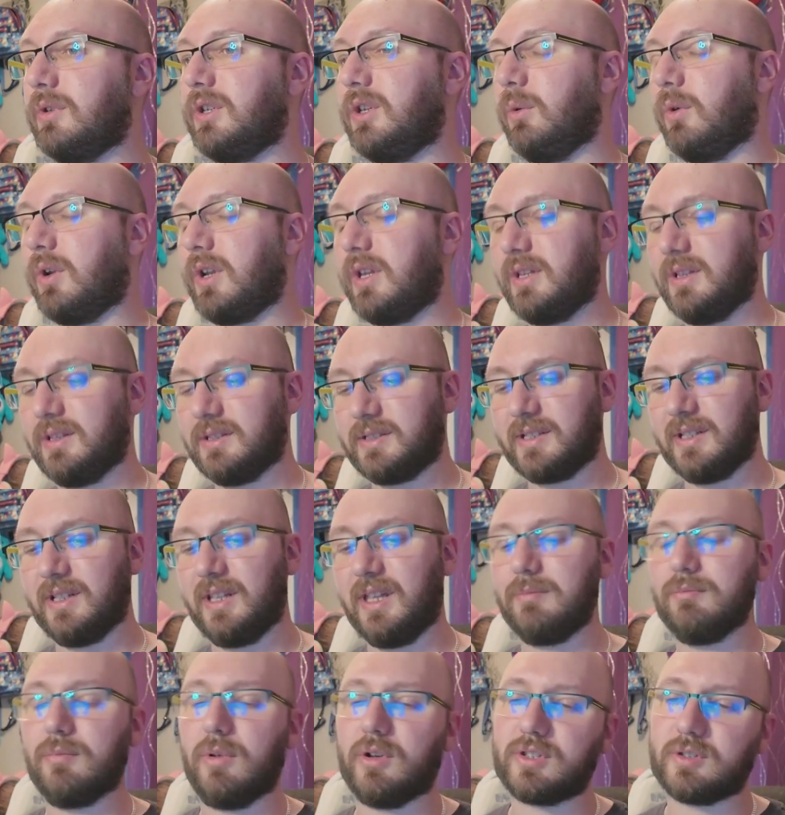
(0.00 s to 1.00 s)
you want it to
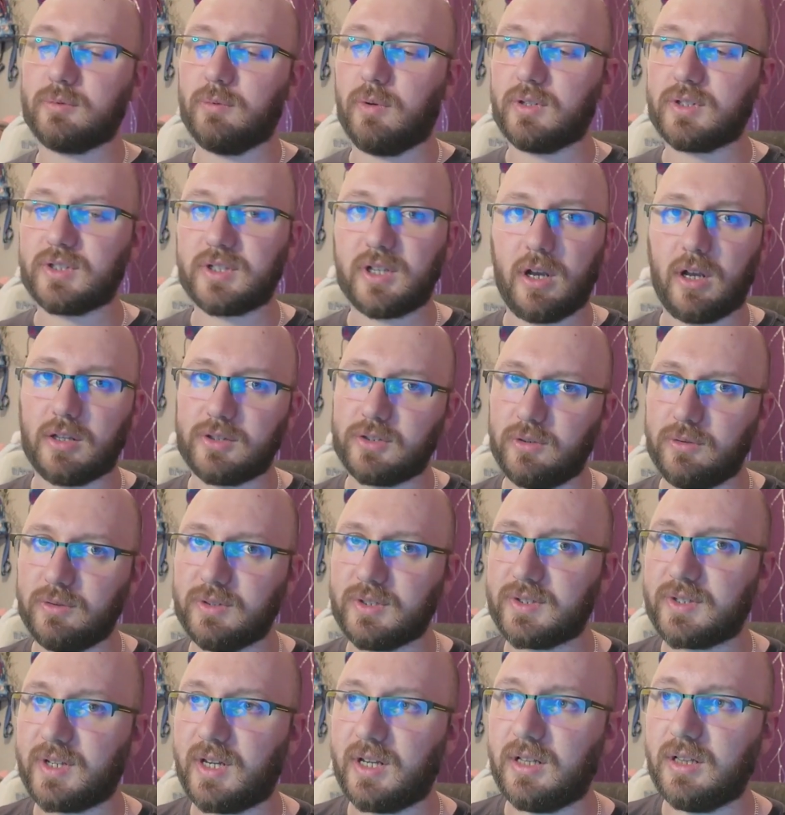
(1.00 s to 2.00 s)
lean more towards cartoon
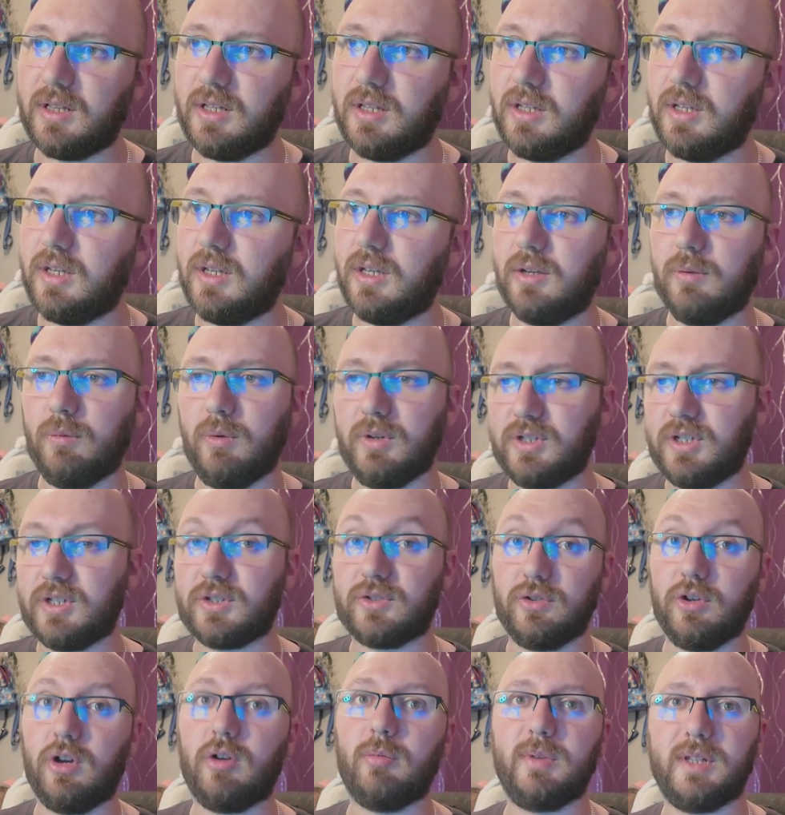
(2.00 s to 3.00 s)
style, which
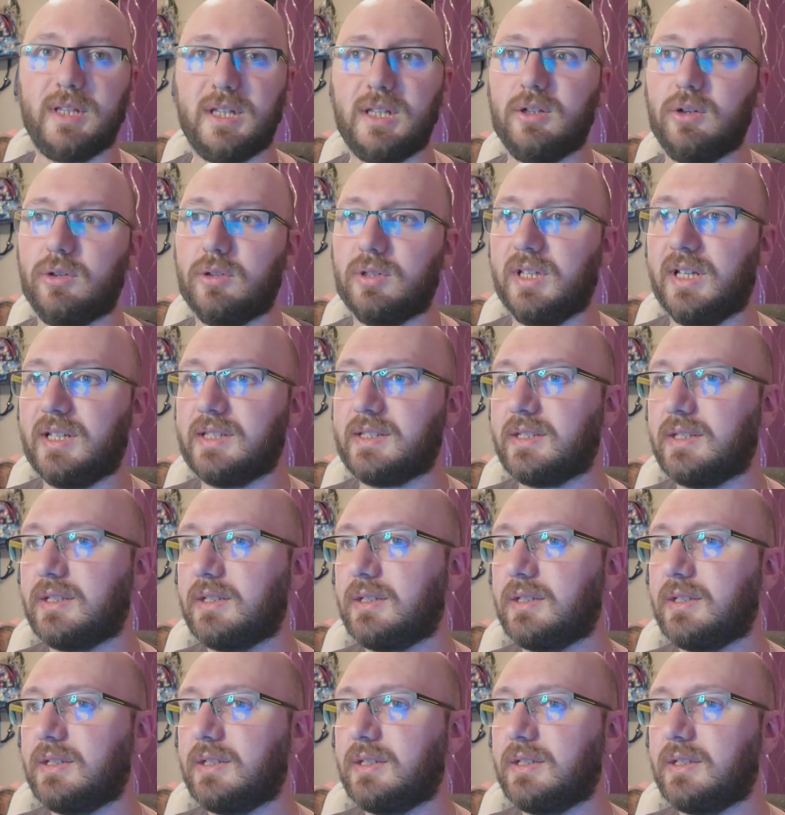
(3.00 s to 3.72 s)
is normally unlit.